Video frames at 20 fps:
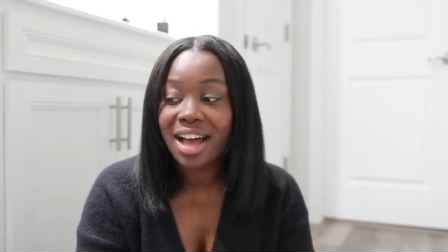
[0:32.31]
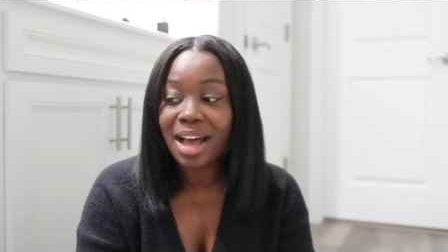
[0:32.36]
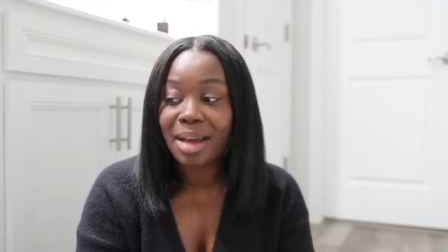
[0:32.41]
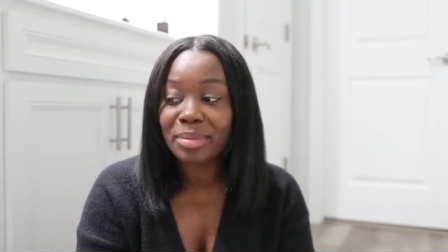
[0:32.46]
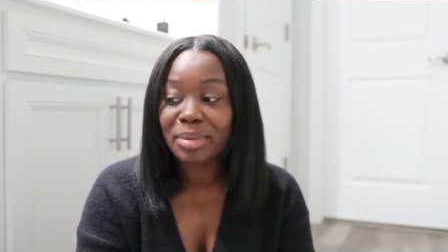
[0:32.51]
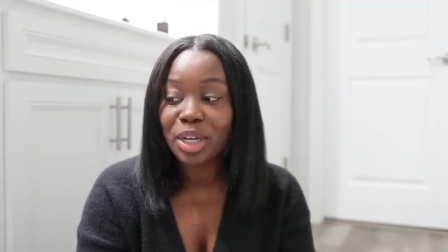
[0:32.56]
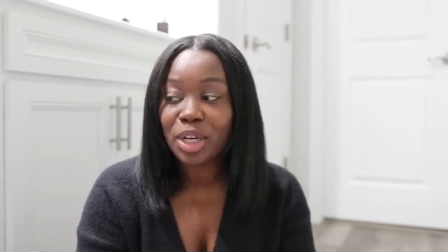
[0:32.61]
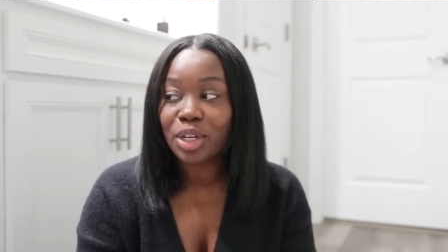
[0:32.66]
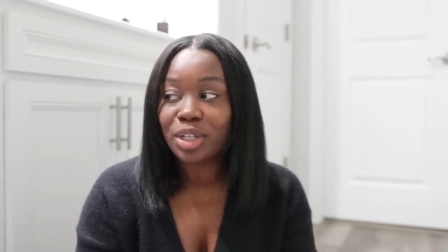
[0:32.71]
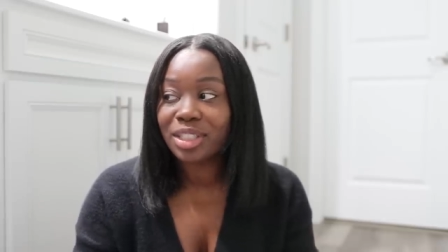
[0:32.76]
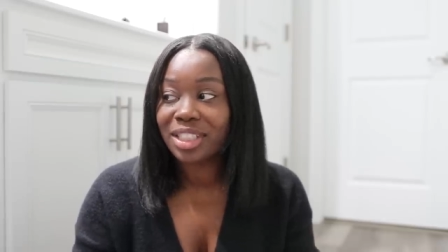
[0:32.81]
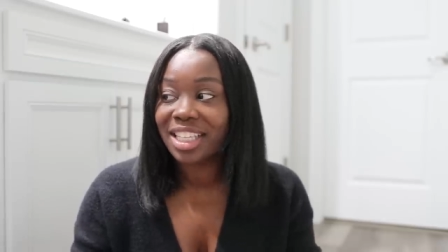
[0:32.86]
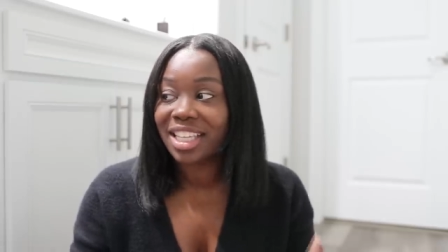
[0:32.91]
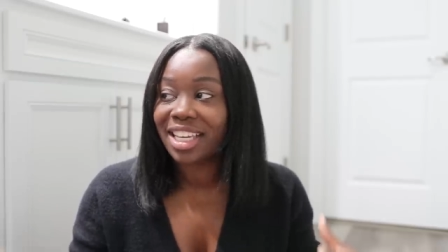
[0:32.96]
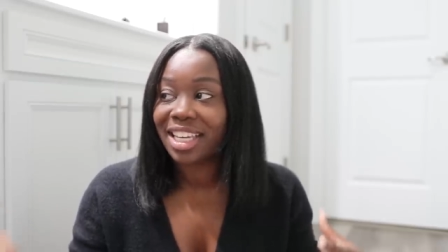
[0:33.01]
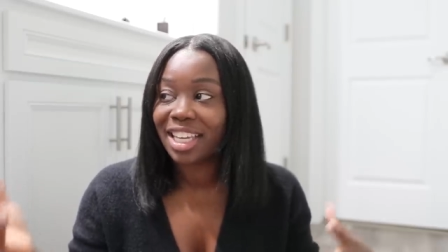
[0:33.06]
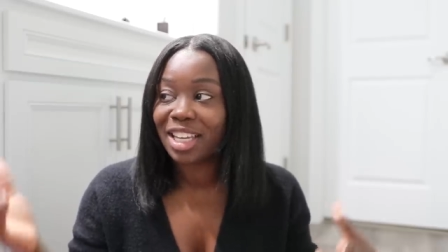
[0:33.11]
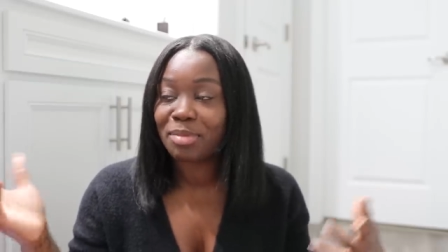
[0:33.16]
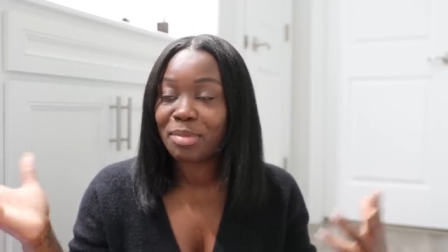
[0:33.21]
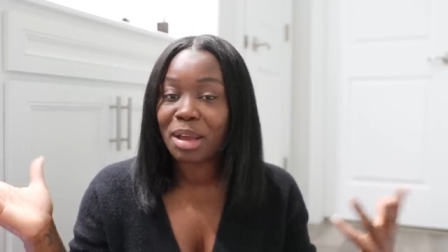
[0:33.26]
I'm
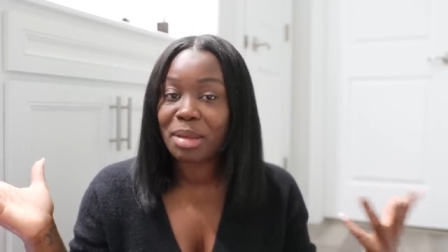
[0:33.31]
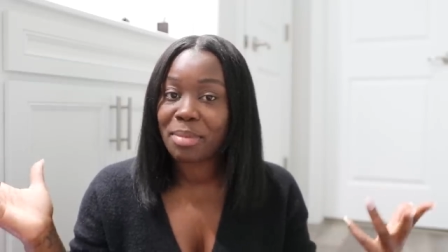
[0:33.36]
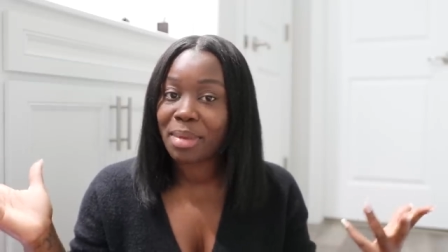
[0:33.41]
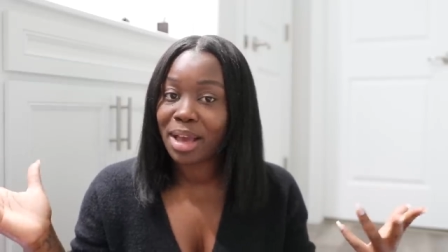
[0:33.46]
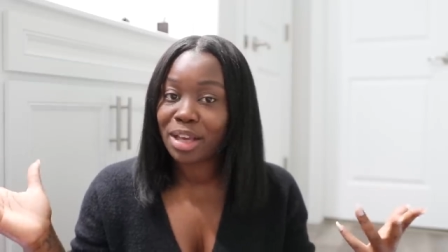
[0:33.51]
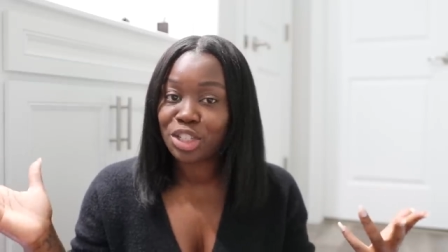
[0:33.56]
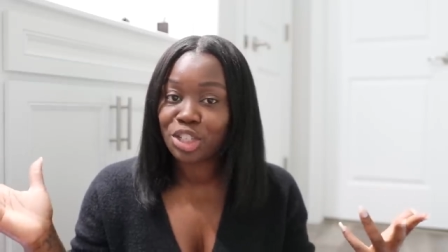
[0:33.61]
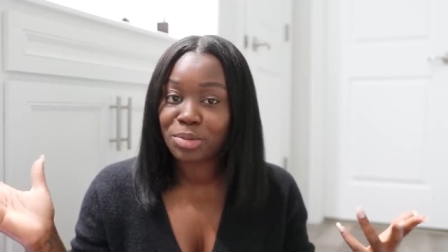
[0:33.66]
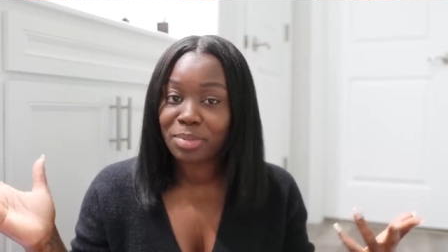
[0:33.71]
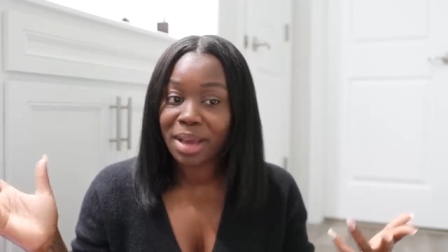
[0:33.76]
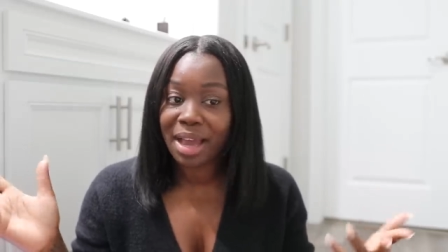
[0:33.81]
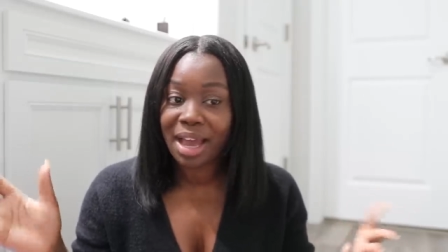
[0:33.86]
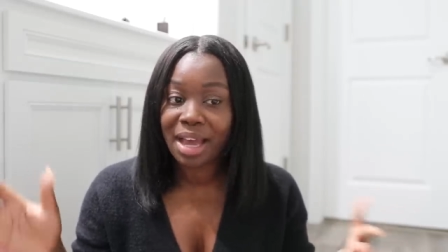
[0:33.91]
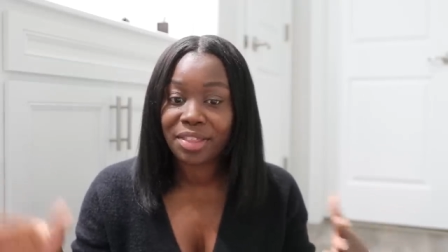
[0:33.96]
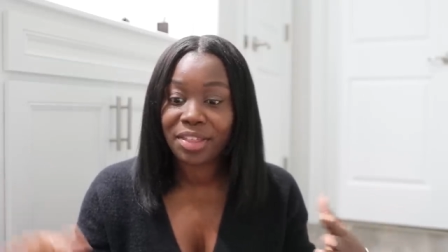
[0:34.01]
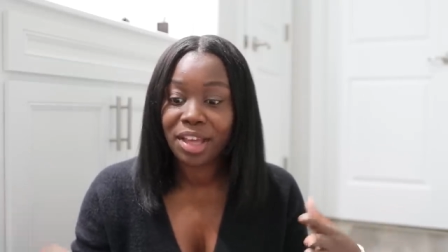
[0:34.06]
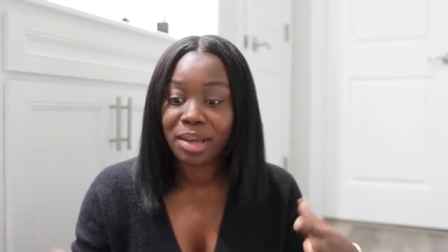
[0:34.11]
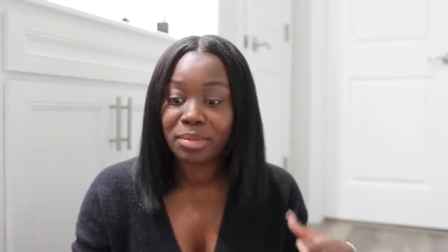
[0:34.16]
currently in my master bath.